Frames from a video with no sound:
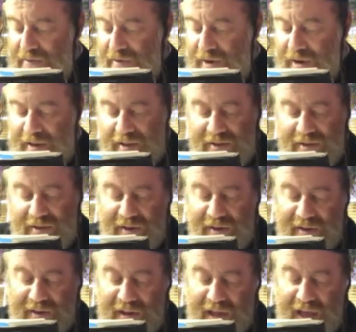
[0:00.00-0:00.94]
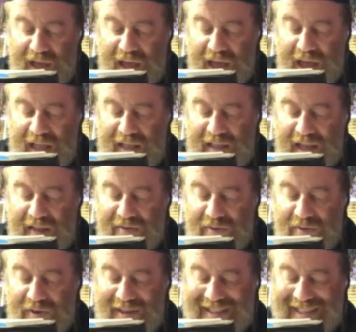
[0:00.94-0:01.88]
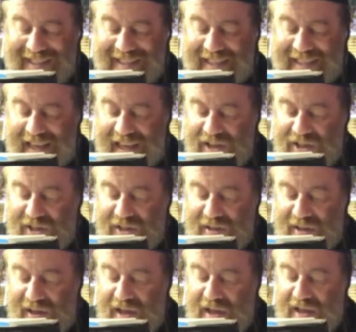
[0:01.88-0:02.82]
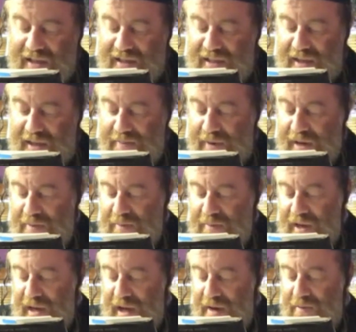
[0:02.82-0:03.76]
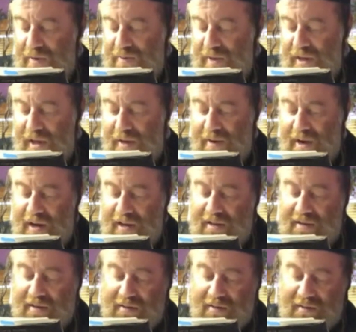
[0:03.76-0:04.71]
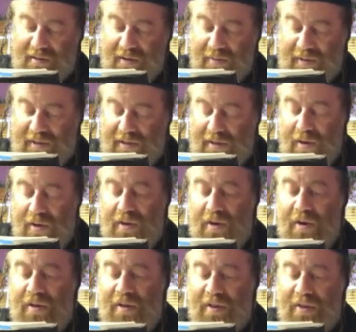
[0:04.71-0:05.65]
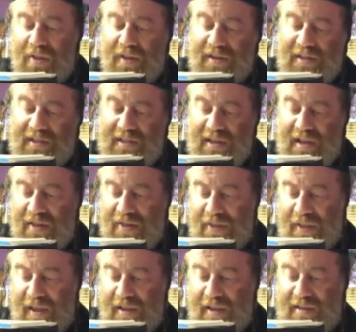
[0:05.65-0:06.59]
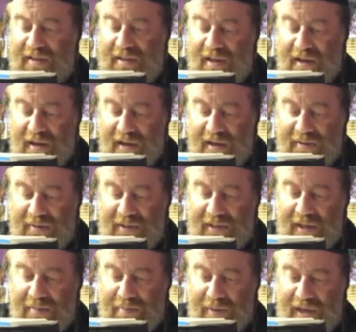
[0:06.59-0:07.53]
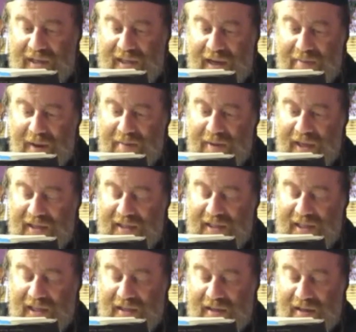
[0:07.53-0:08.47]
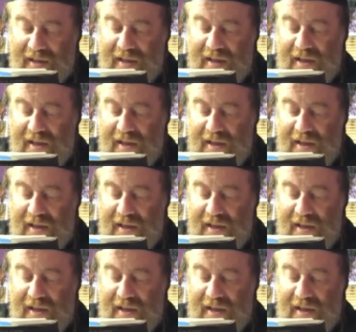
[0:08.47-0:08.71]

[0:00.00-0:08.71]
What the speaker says: for a dessert and not for satiation, the separate bracha would be required. So with all of these things, as we say, pas hababi kisnin,